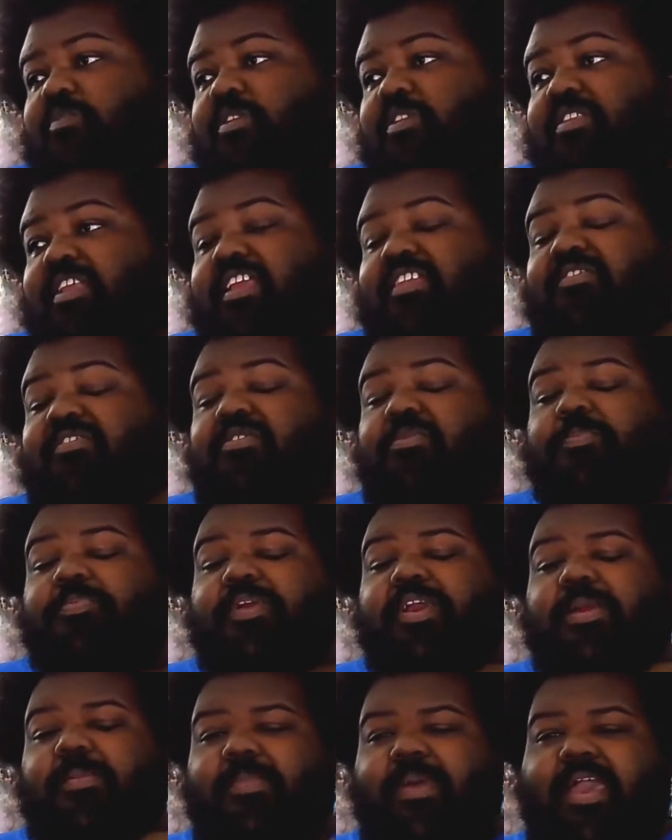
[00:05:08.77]
They do
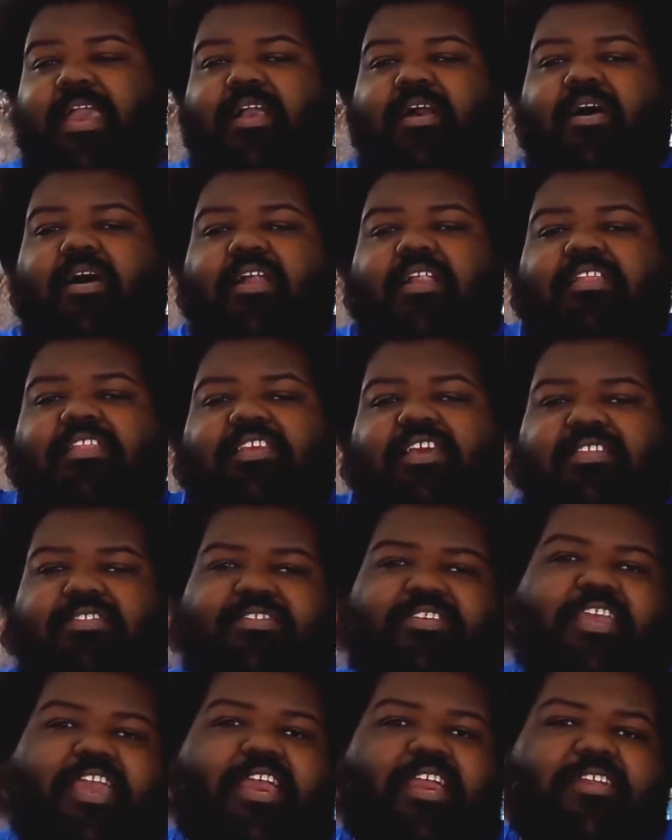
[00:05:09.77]
bring back all of the
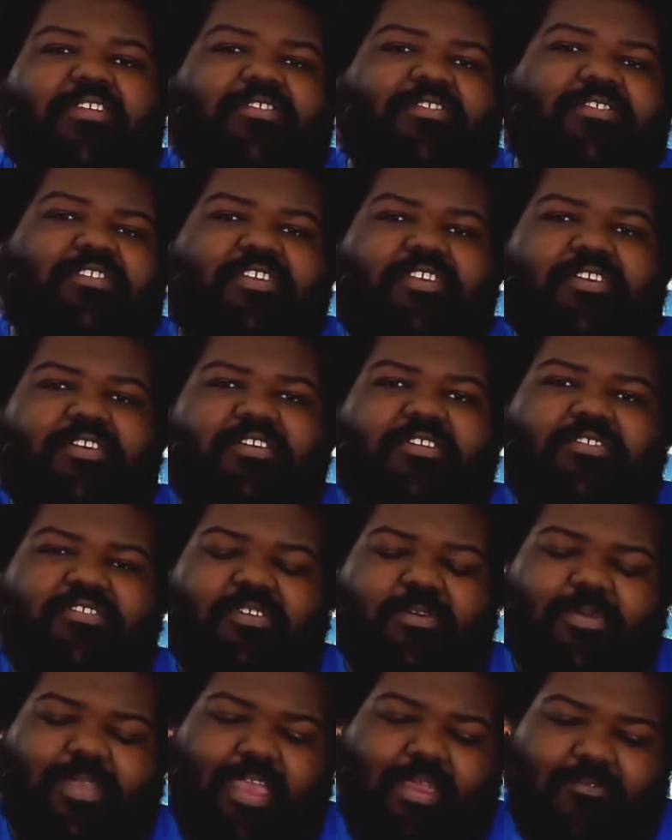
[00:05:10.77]
other characters here.
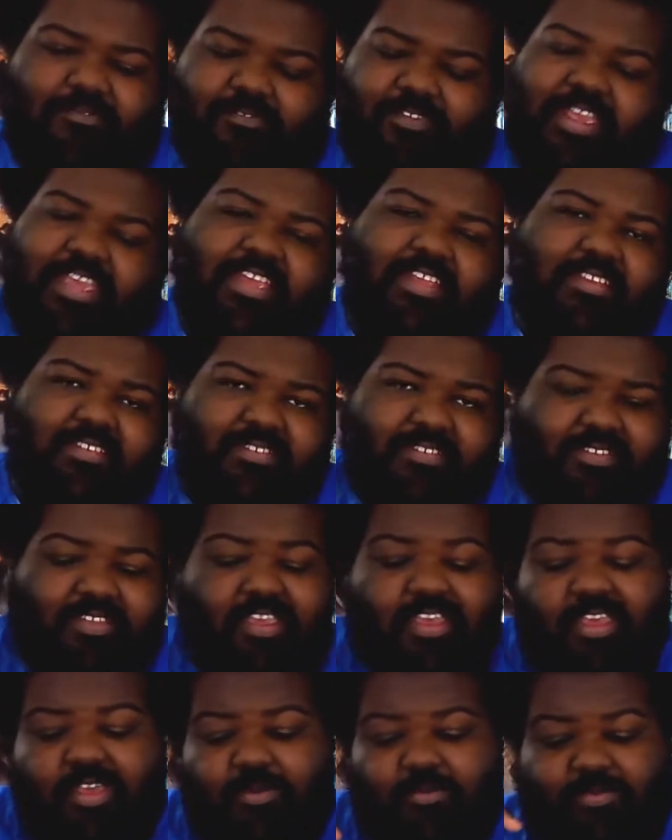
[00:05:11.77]
So we have Raiden,
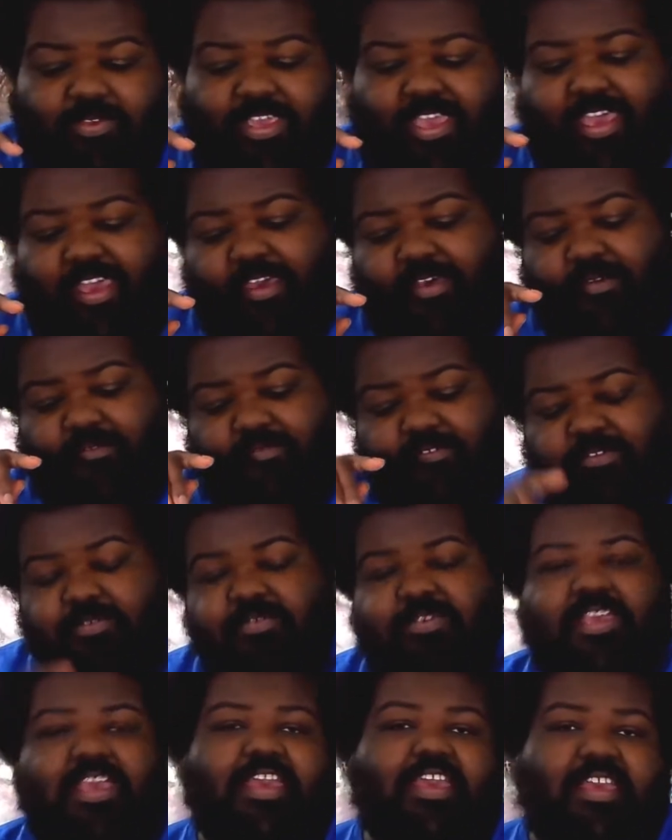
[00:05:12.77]
we have Liu
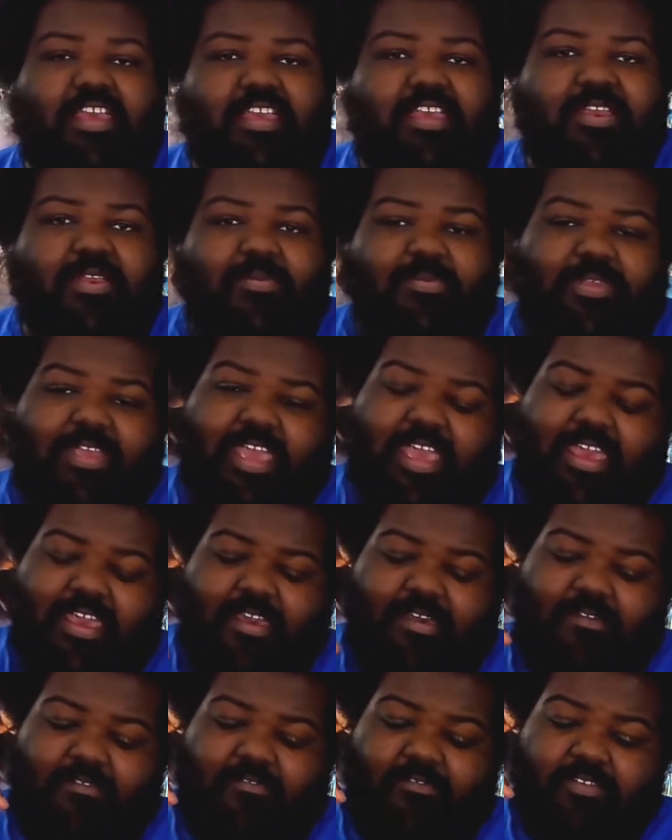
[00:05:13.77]
Kang, we
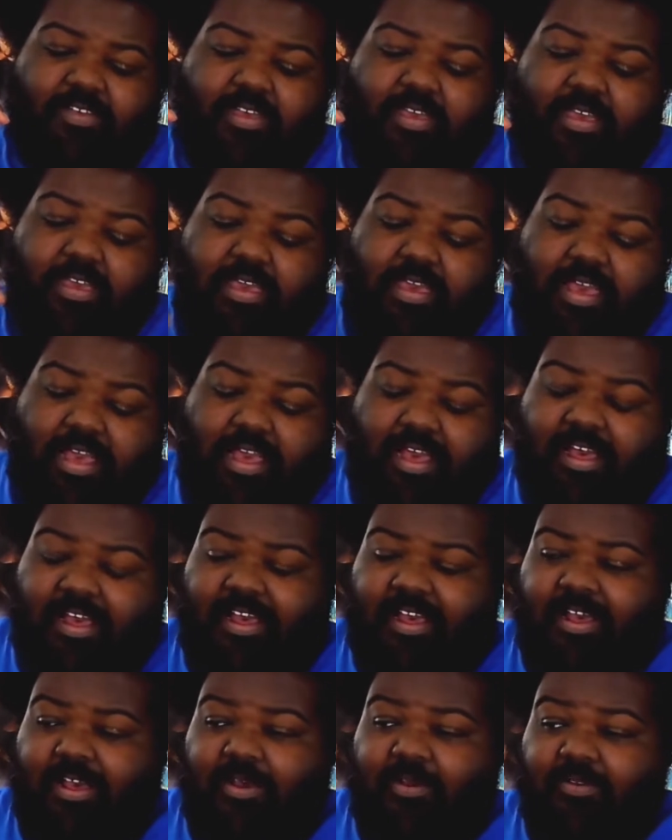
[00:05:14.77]
have
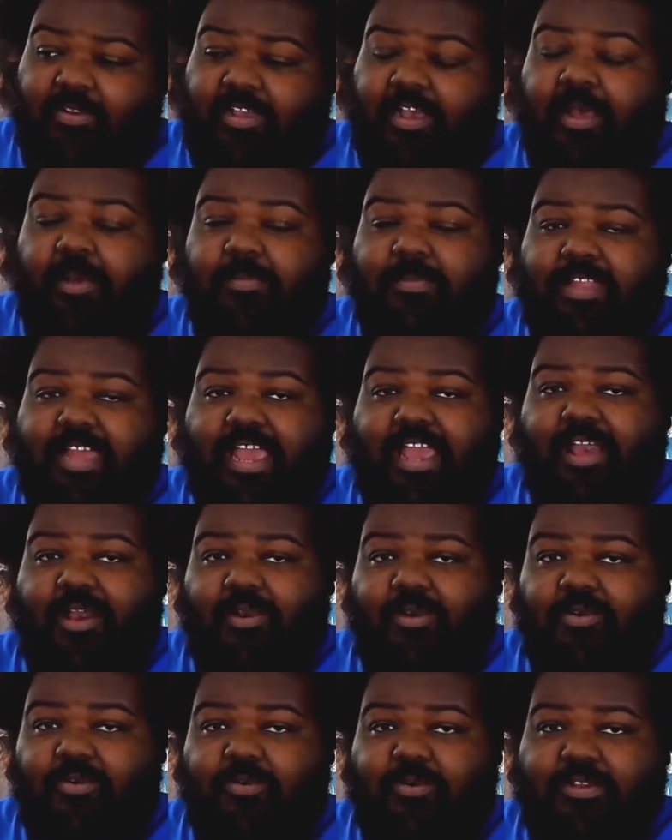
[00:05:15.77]
Kung
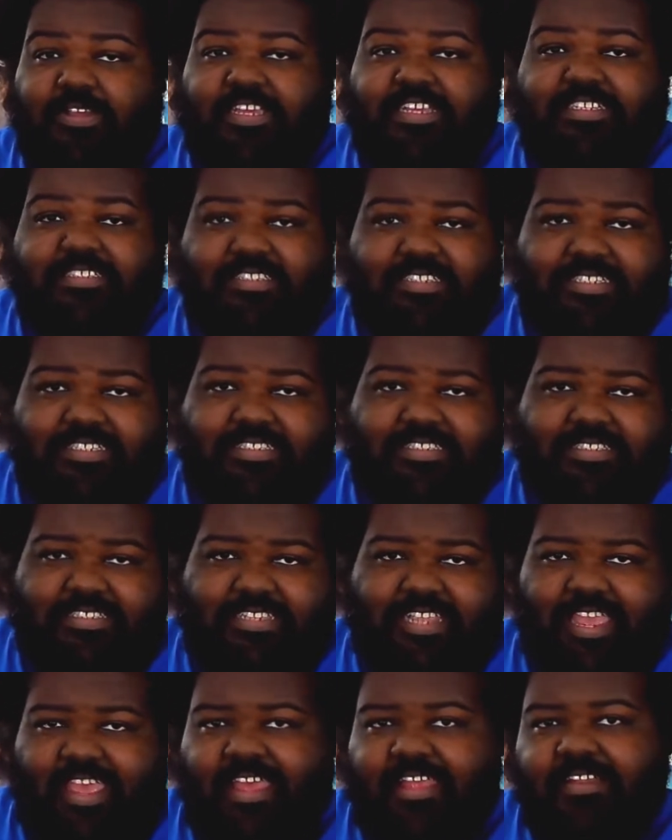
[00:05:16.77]
Lao, who isn't
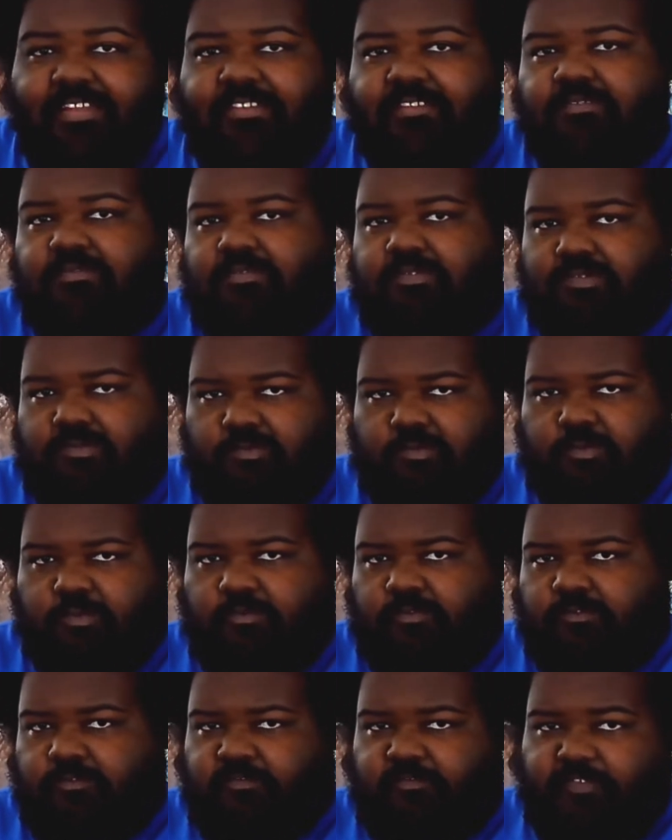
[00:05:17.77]
dead
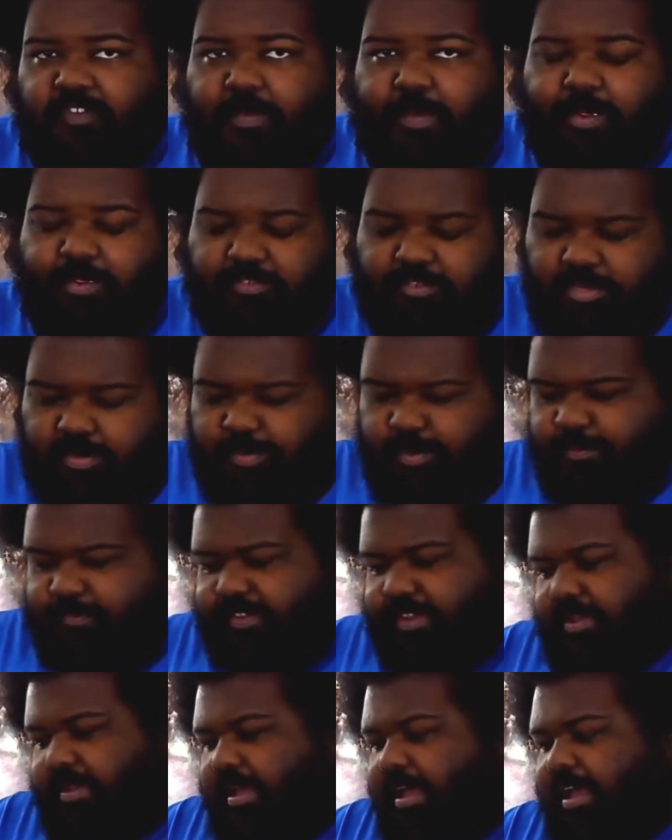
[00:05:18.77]
for most of the movie.